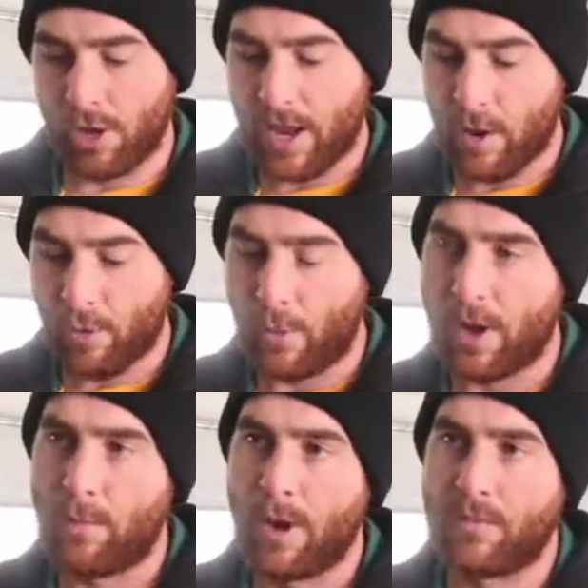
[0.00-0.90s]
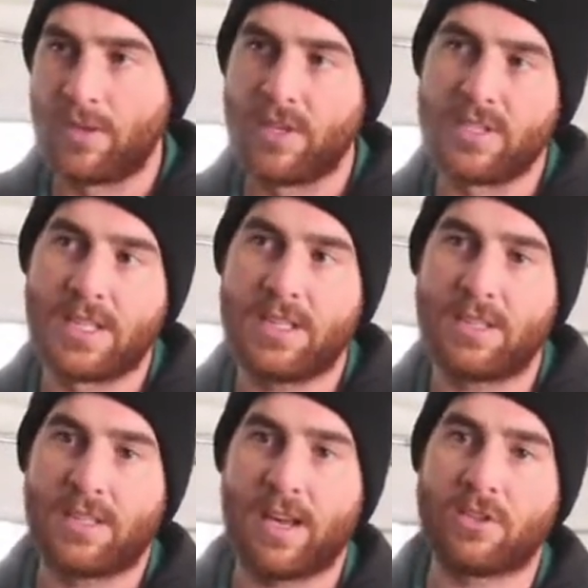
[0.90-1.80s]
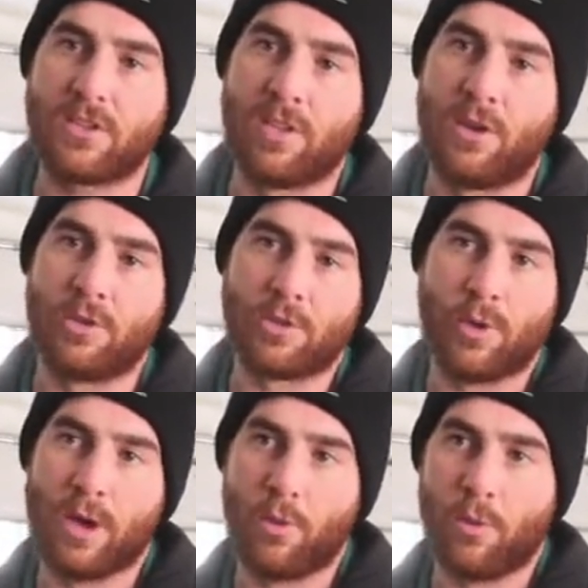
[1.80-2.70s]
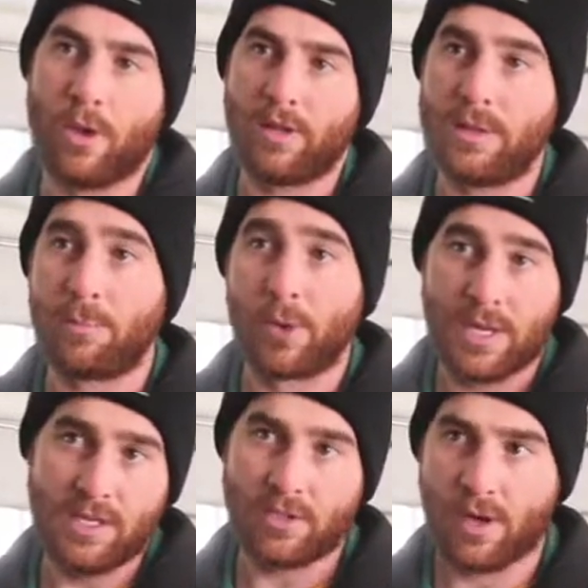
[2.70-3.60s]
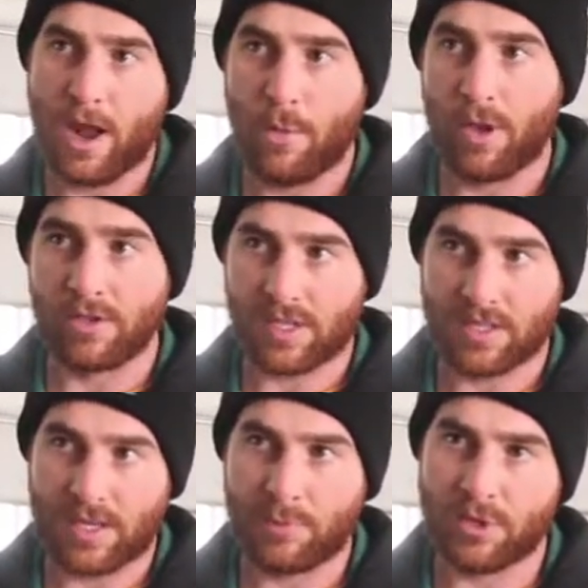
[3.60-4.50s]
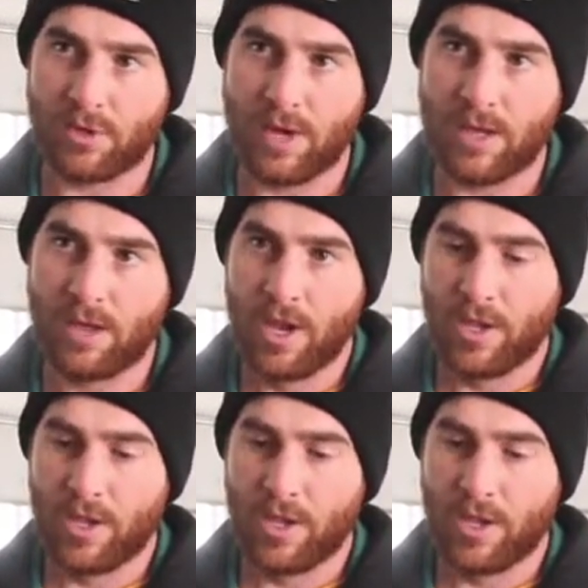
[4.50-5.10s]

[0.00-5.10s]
on how well Marvin does heat detection and also how well he breeds or how well his conception rate.